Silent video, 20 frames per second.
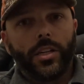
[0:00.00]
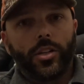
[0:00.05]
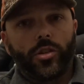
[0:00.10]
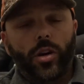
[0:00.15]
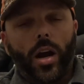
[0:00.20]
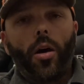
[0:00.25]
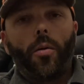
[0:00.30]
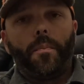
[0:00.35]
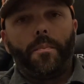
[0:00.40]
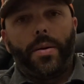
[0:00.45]

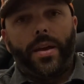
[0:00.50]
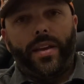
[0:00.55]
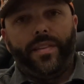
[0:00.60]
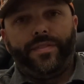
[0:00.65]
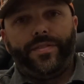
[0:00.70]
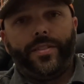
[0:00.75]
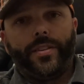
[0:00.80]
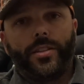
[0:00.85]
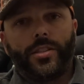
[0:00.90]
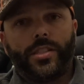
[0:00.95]
Trout and
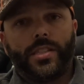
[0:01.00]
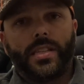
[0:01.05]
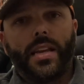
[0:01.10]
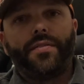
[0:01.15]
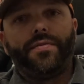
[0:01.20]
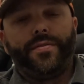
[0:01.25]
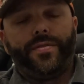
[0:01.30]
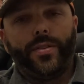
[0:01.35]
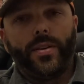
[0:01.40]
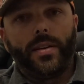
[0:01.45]
Panfish
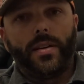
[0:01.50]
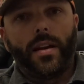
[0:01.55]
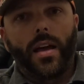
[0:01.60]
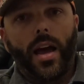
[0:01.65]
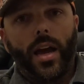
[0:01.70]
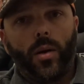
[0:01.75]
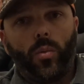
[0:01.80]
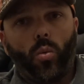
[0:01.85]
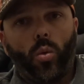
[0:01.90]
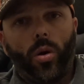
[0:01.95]
7'9"
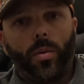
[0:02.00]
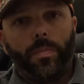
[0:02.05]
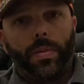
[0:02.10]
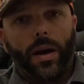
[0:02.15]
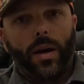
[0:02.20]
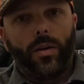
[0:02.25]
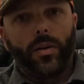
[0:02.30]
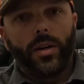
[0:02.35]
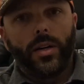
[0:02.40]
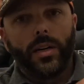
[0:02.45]

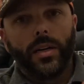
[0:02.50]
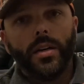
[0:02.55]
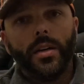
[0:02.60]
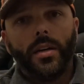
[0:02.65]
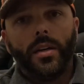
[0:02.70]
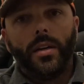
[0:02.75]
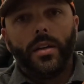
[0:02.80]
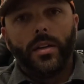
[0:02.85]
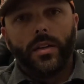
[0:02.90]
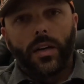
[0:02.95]
1-power
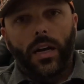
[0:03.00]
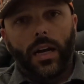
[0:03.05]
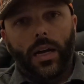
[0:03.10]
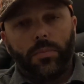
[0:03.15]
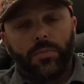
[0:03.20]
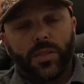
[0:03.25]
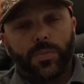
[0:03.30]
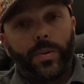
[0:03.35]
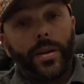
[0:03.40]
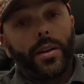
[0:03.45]

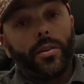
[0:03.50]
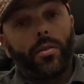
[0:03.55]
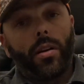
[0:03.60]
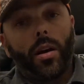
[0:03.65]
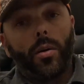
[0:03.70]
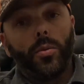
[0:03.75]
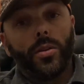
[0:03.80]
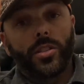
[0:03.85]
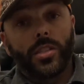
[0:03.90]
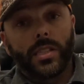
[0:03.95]
spinning
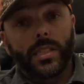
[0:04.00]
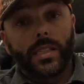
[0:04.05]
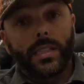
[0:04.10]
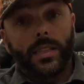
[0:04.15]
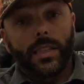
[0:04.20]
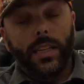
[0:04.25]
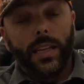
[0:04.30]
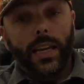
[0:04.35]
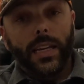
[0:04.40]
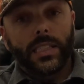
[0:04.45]
rod, which is
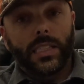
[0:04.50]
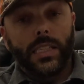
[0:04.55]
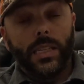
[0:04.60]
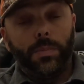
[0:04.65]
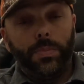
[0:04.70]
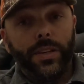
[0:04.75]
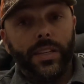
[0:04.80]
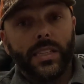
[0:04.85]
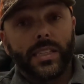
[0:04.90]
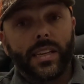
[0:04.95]
the
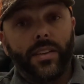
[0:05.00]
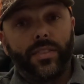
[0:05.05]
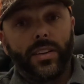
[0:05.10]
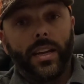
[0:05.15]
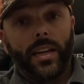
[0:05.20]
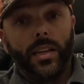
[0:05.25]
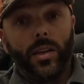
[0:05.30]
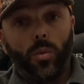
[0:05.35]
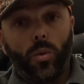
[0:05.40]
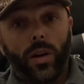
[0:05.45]

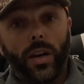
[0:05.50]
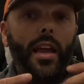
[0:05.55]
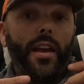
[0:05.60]
STP791.